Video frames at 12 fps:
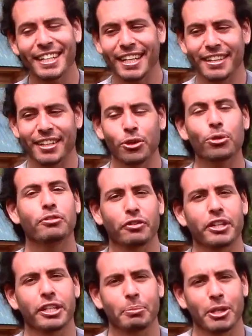and they look
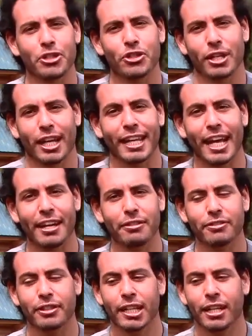very much alive.
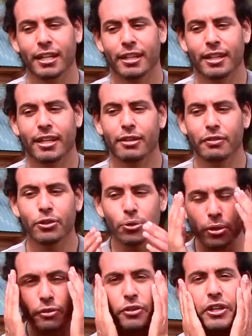They even
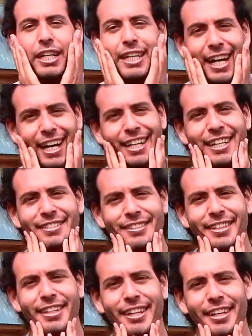look very young
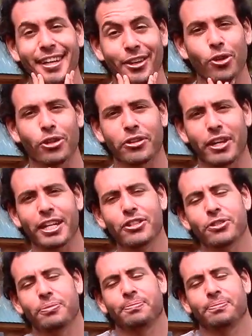until uh, an older age.